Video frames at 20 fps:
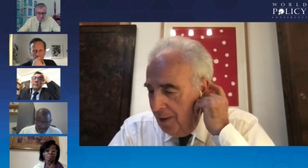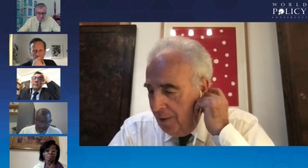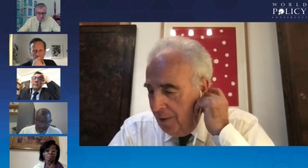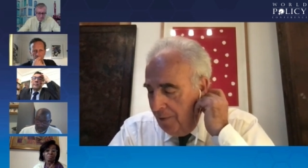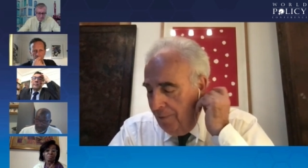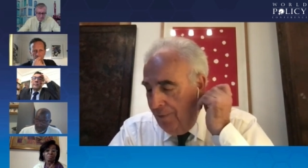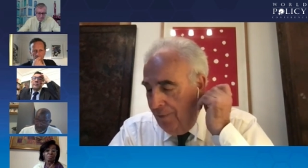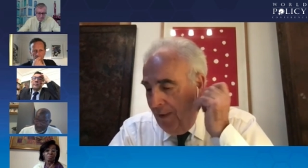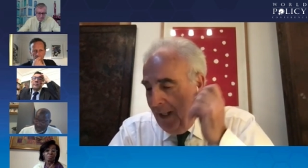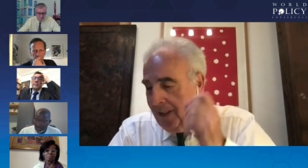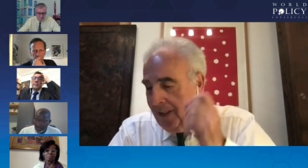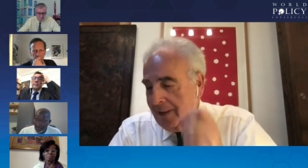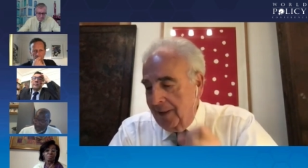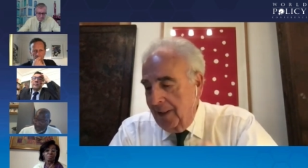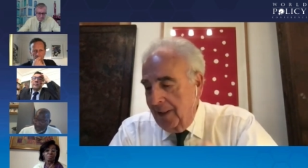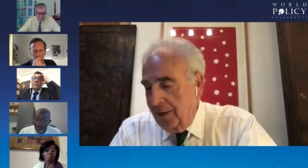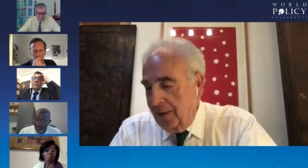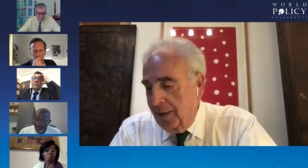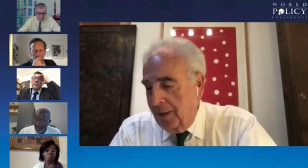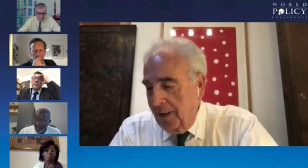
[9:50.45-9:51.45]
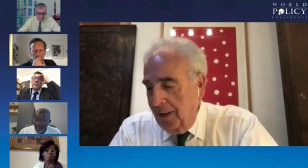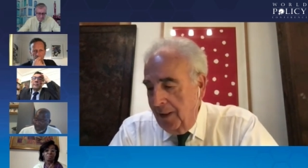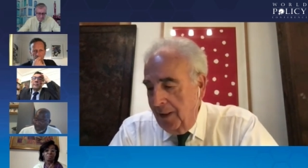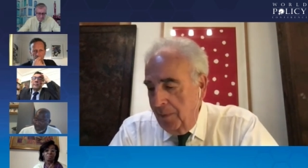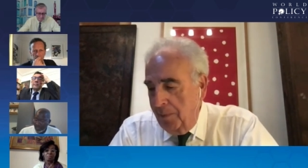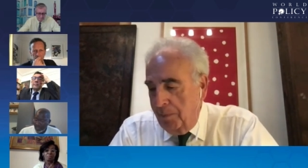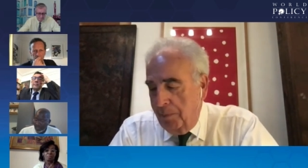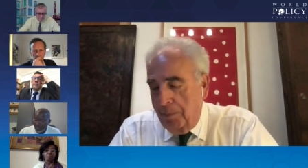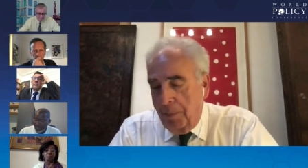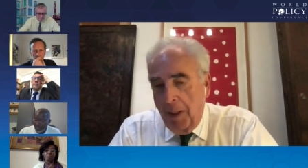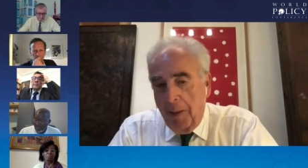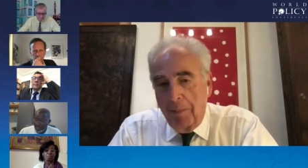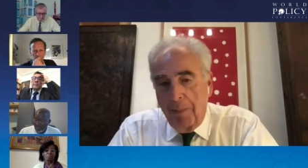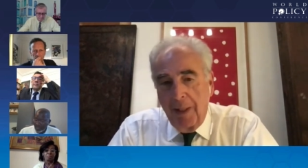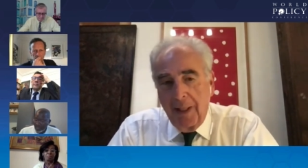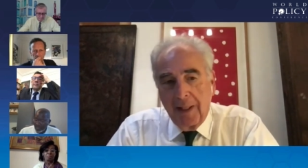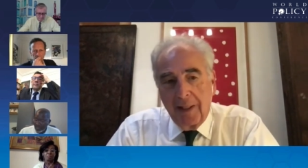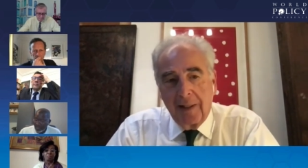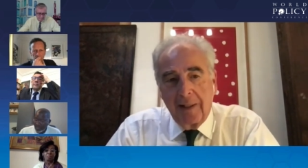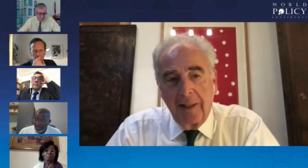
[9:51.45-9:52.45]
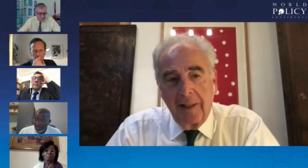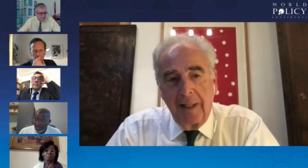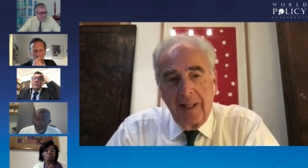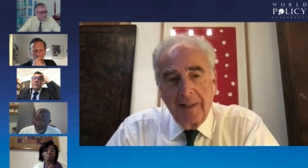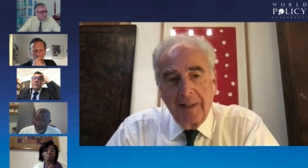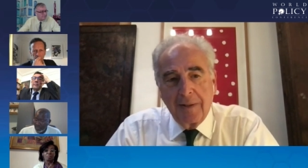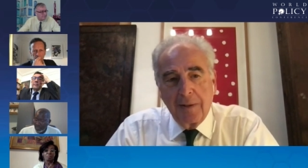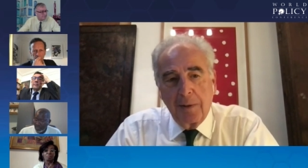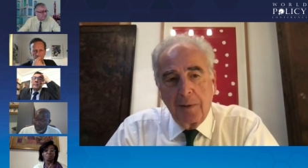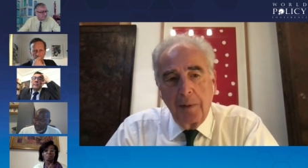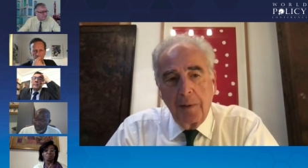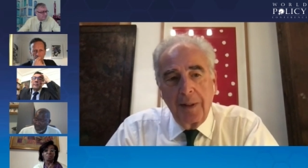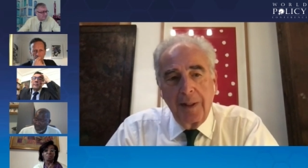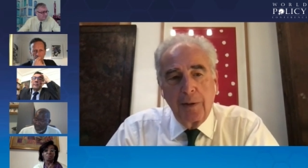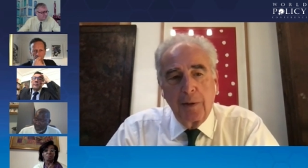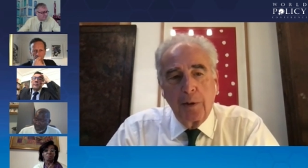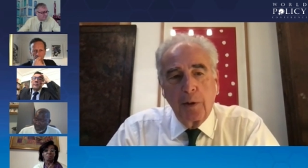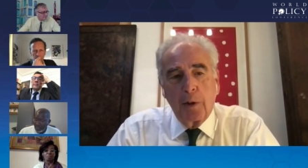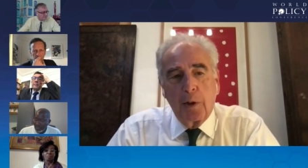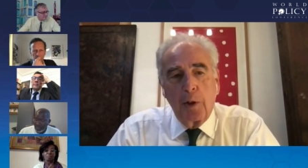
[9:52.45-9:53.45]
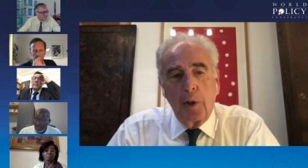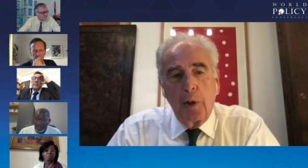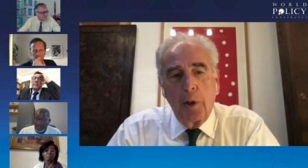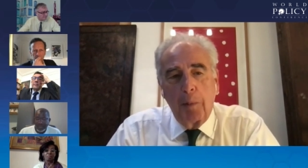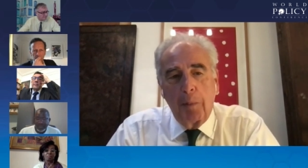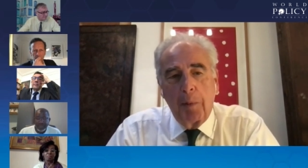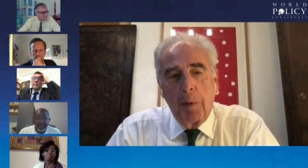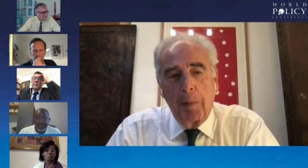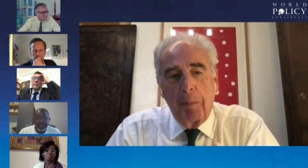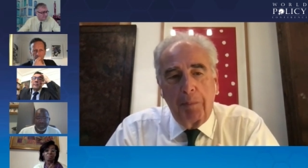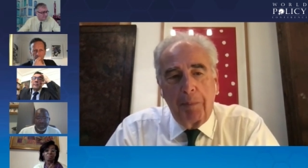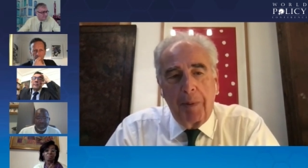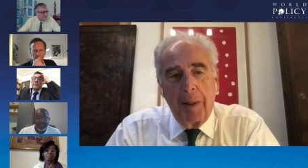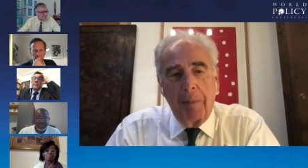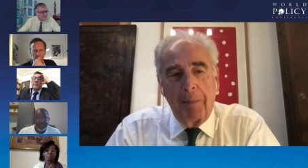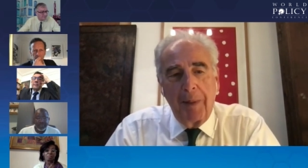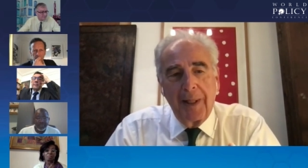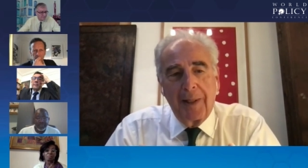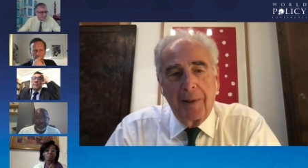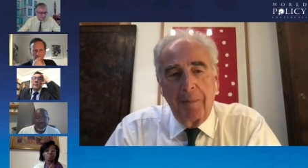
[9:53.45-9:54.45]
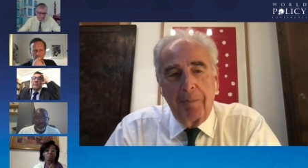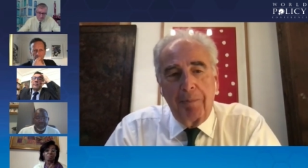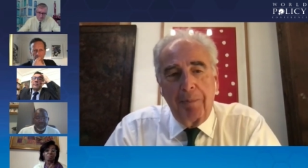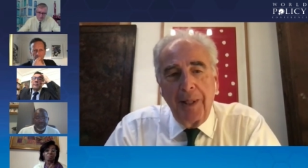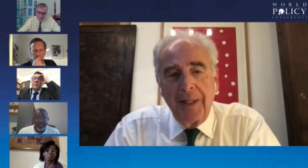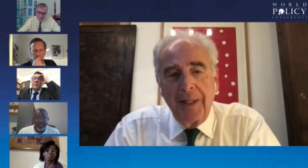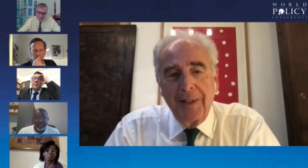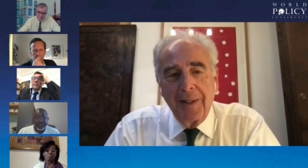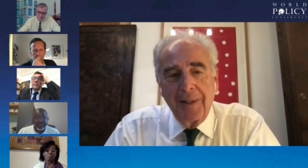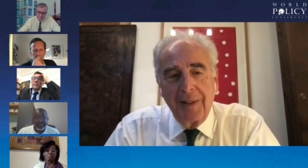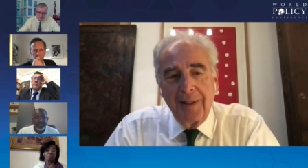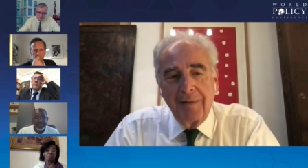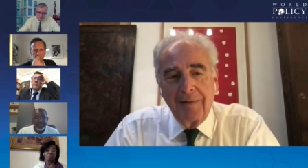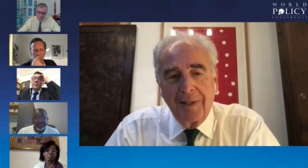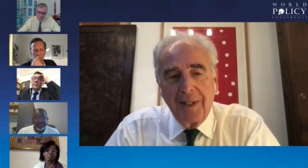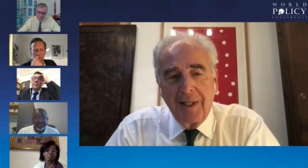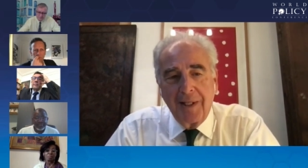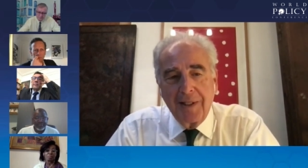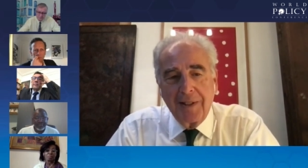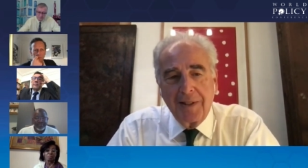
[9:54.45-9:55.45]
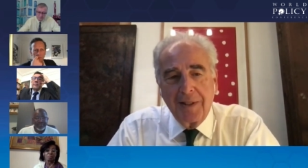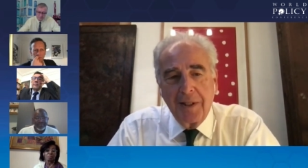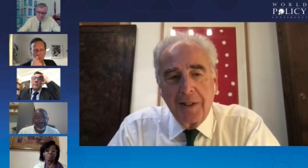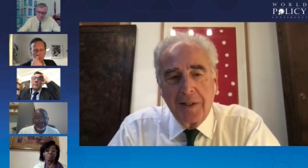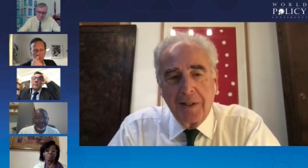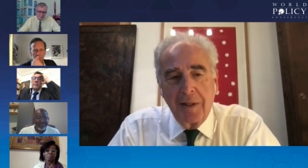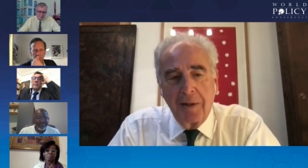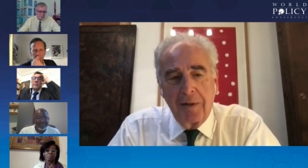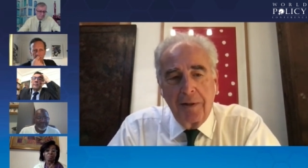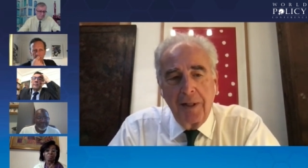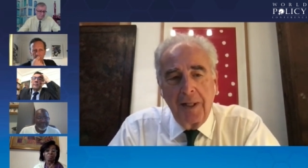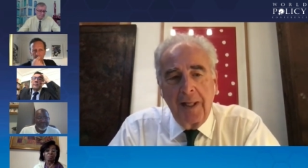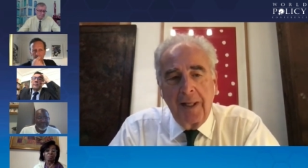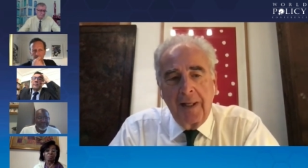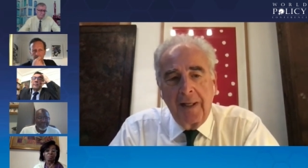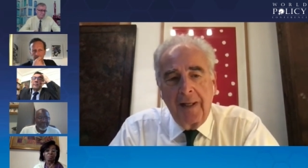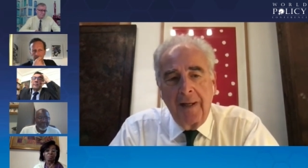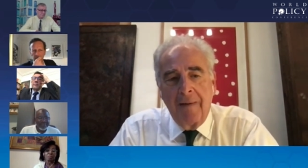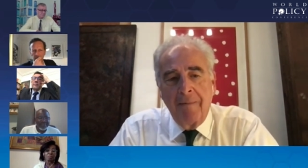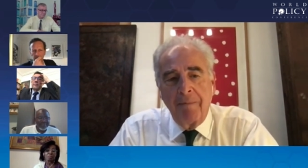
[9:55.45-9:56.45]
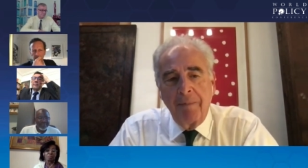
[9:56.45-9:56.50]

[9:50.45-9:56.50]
the fact that the public, let's call it the global public opinion, if there is such a thing,